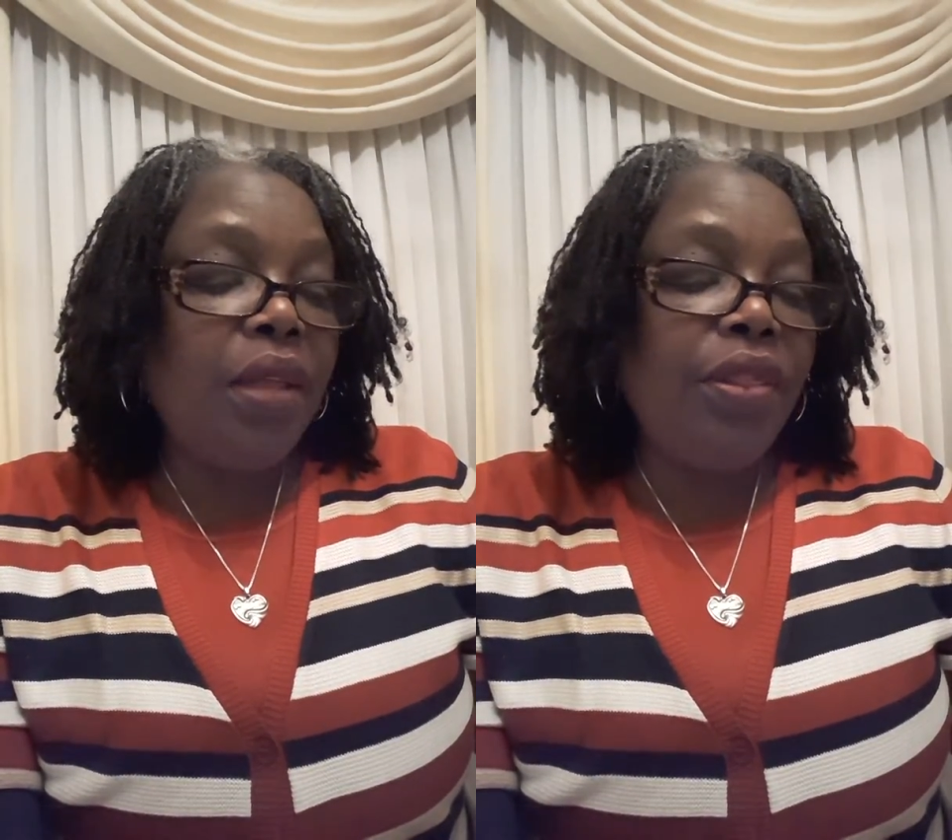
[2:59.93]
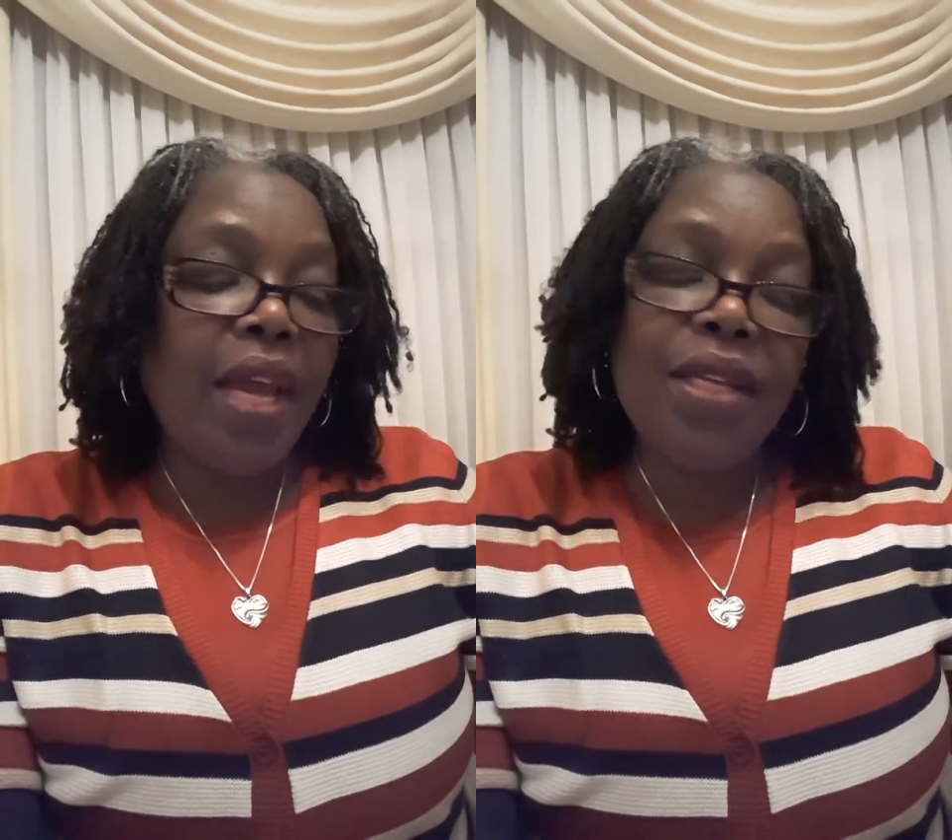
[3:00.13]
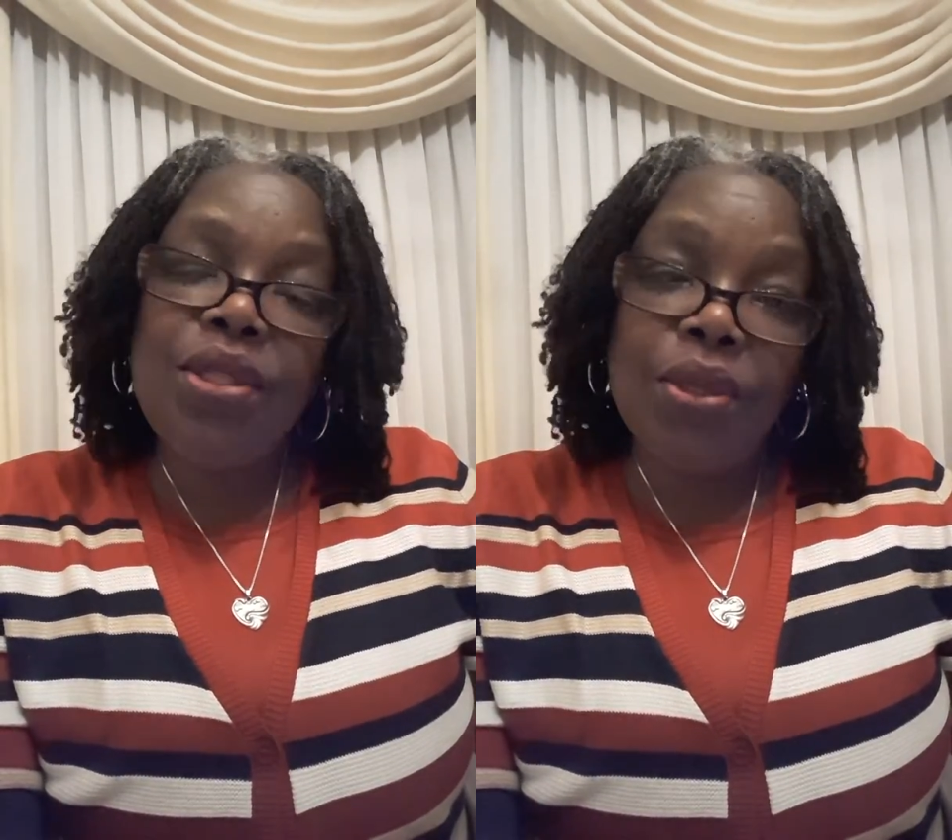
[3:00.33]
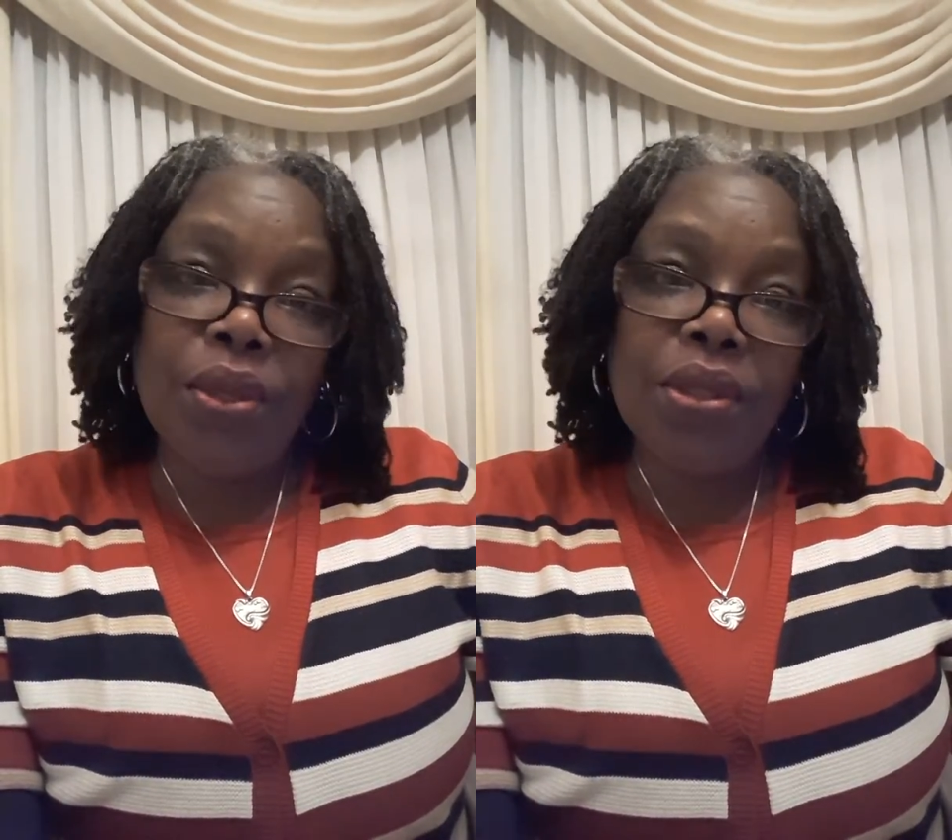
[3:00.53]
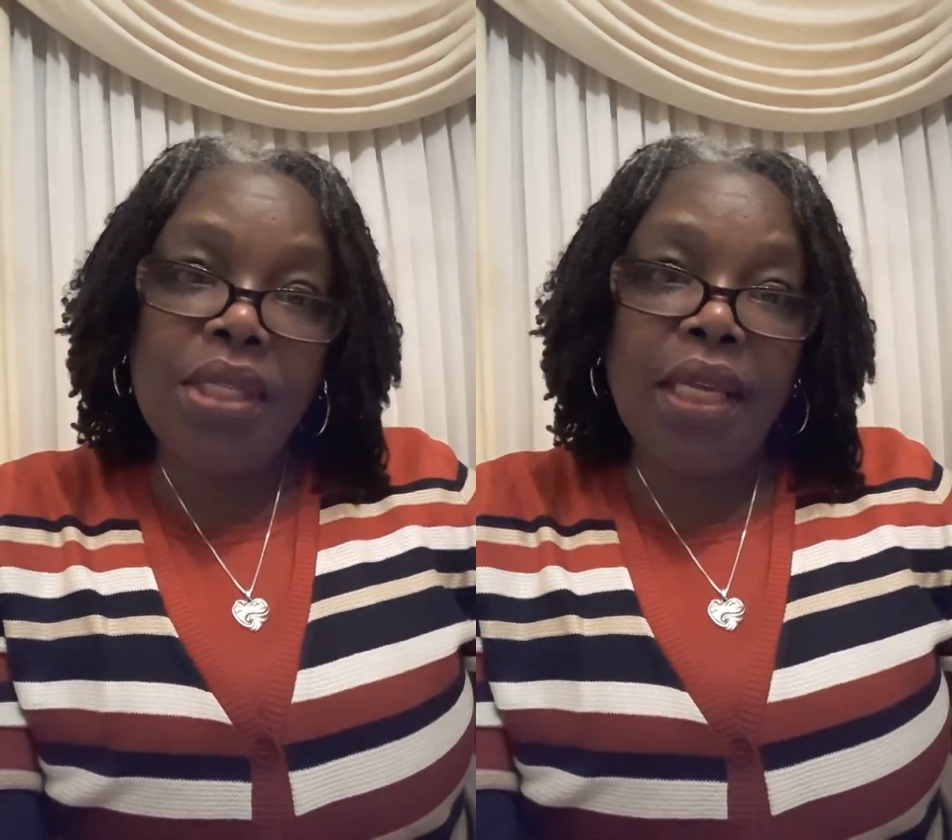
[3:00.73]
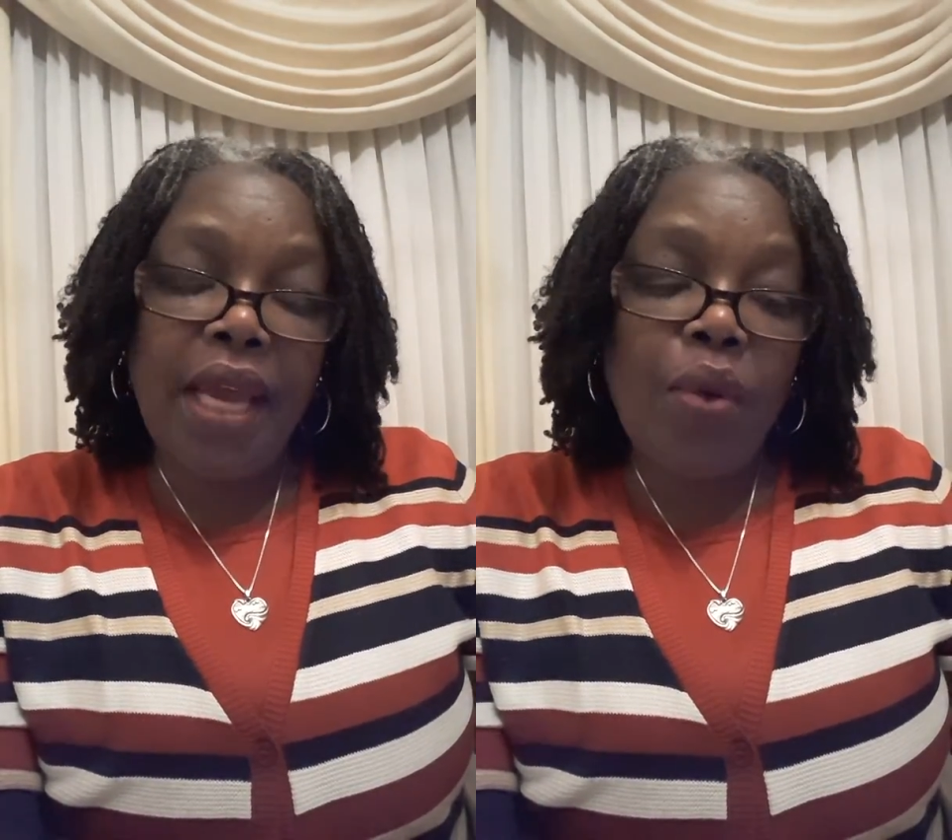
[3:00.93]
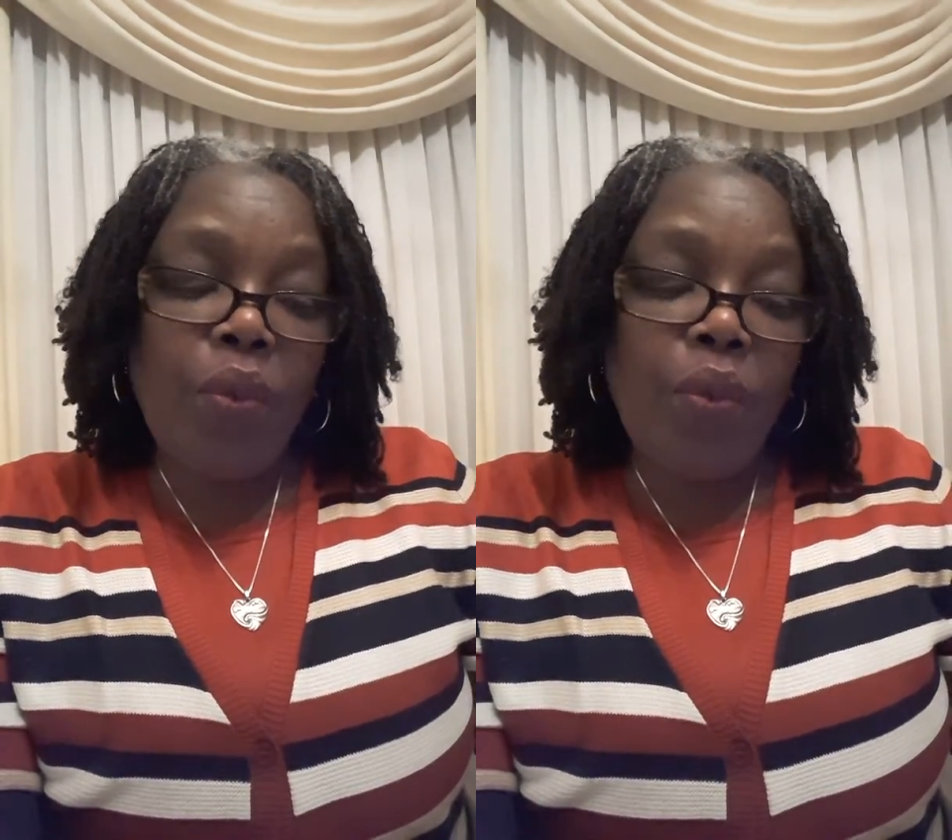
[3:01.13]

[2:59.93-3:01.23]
they took to get